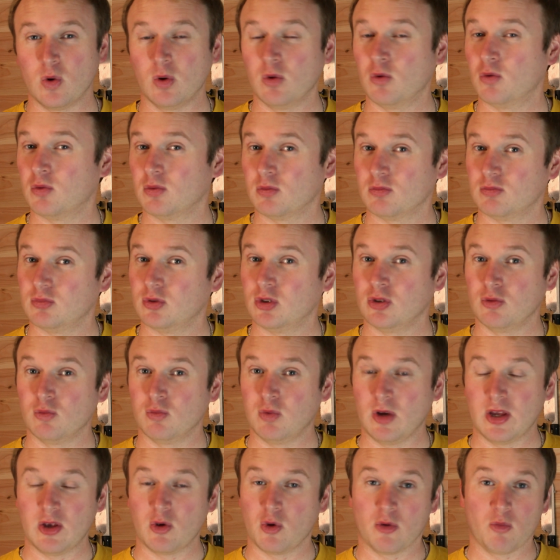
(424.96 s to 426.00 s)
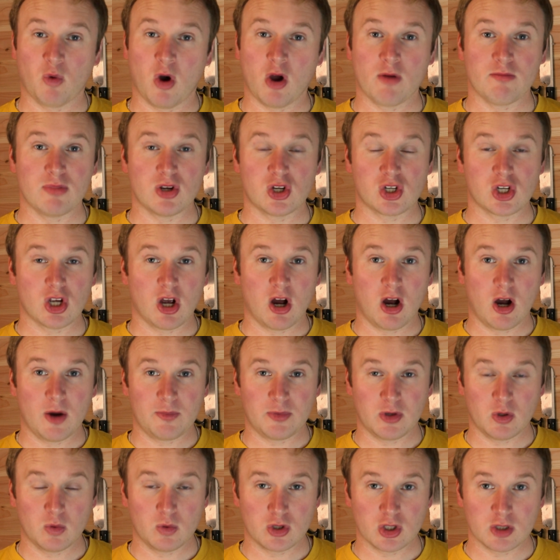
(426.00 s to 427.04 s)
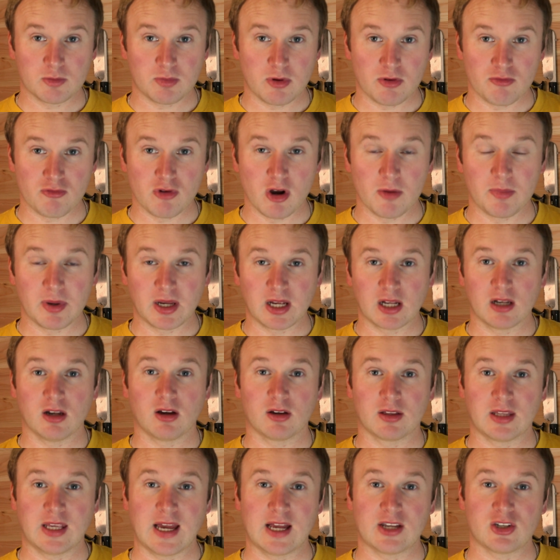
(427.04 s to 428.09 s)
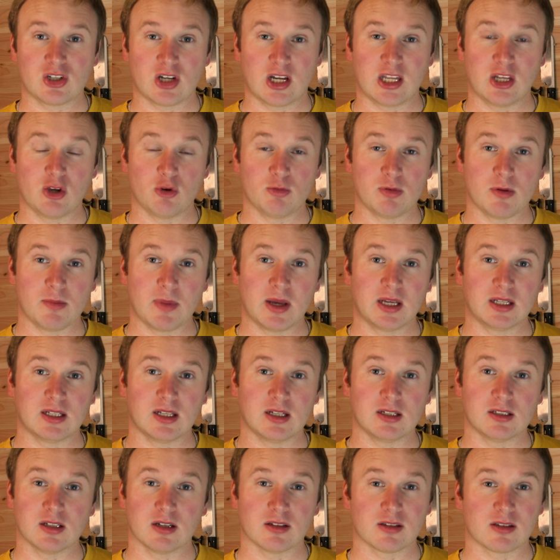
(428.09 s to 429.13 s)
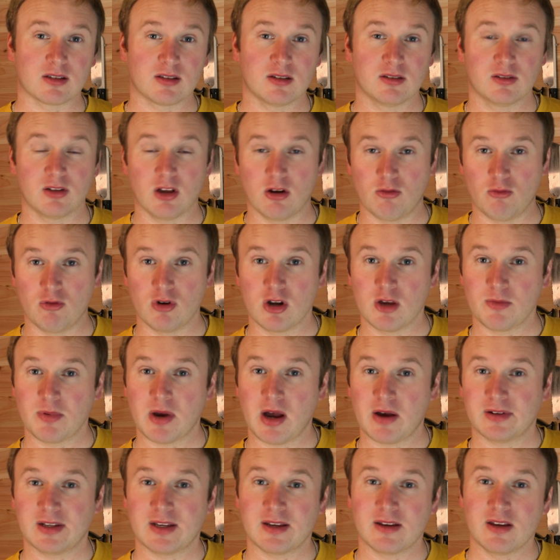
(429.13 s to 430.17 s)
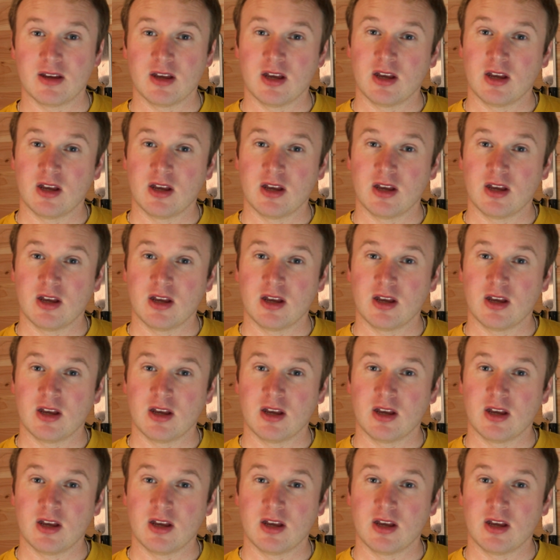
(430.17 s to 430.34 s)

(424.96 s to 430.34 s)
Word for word: won't be sharp, you will just be rubbing along the edge and you'll be making dust. Don't worry about it.